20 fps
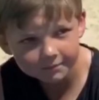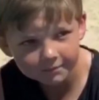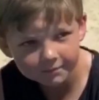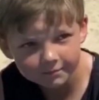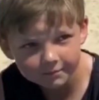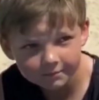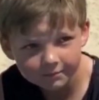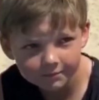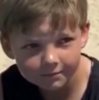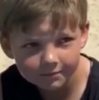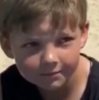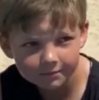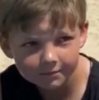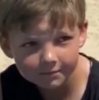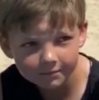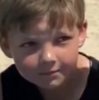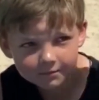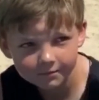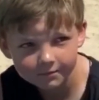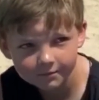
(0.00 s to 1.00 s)

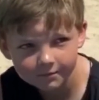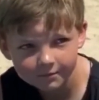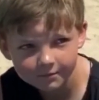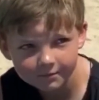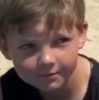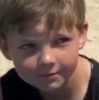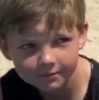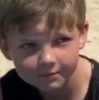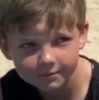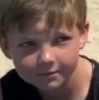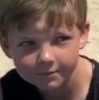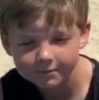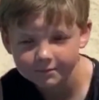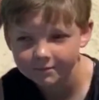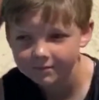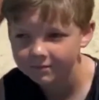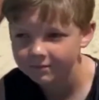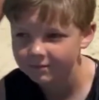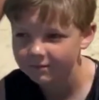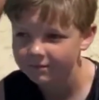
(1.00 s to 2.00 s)

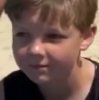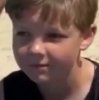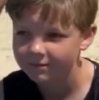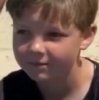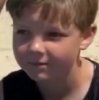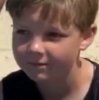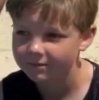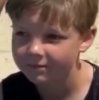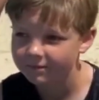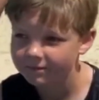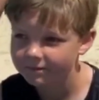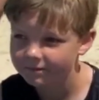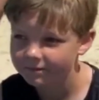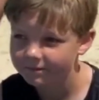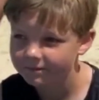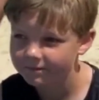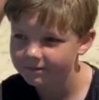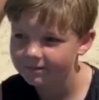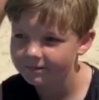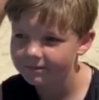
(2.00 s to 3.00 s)

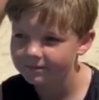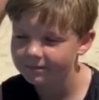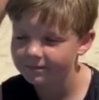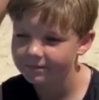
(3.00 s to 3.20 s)
(silent)